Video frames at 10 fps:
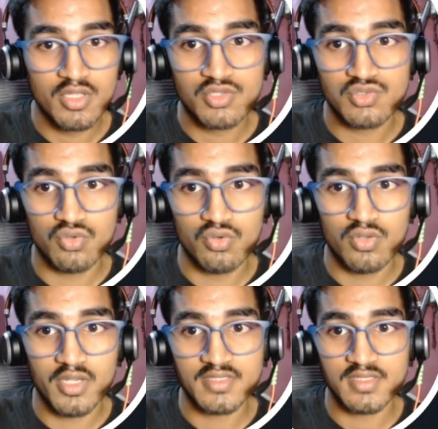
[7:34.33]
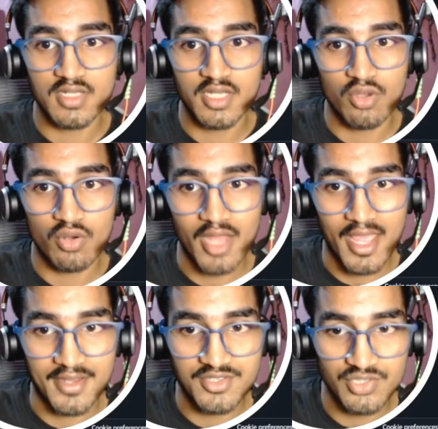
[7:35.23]
So let's click on
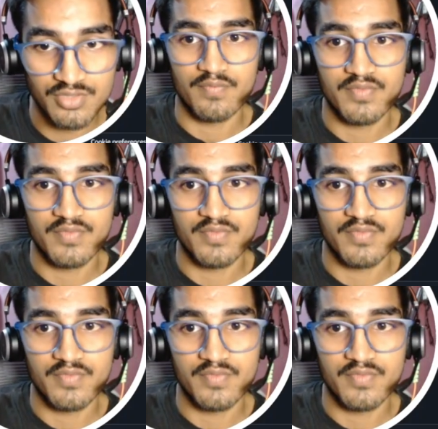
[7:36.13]
action.